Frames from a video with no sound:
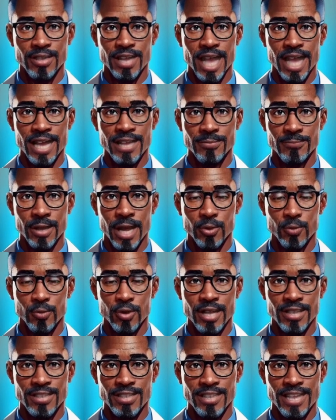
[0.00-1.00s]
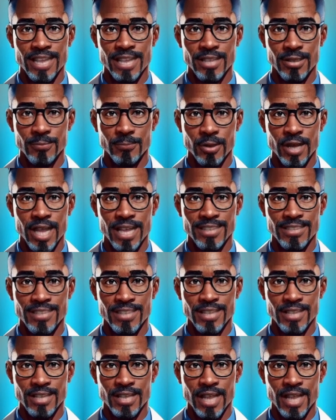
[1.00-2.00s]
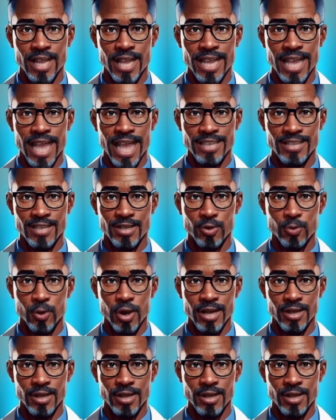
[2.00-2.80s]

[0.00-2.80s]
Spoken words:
They're prioritized by risk and complexity.